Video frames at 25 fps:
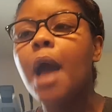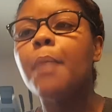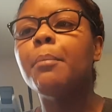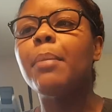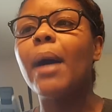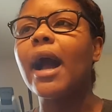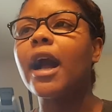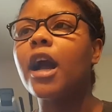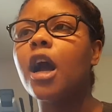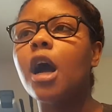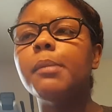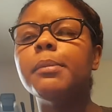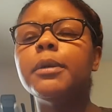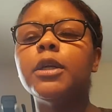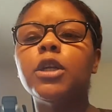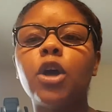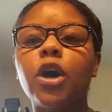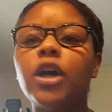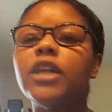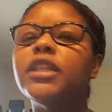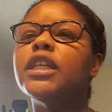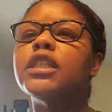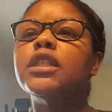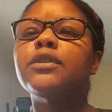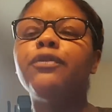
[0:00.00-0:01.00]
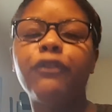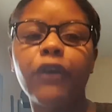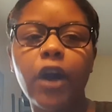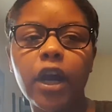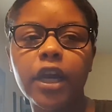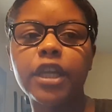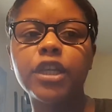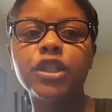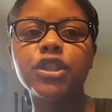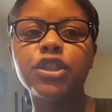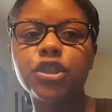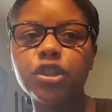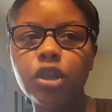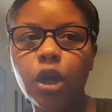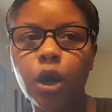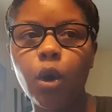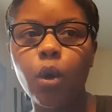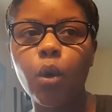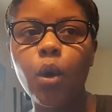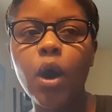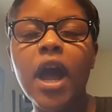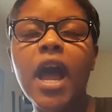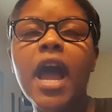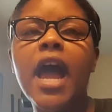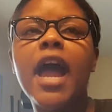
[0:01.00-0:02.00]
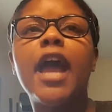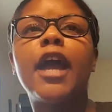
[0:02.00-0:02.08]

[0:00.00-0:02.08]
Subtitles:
by coming on this fucking show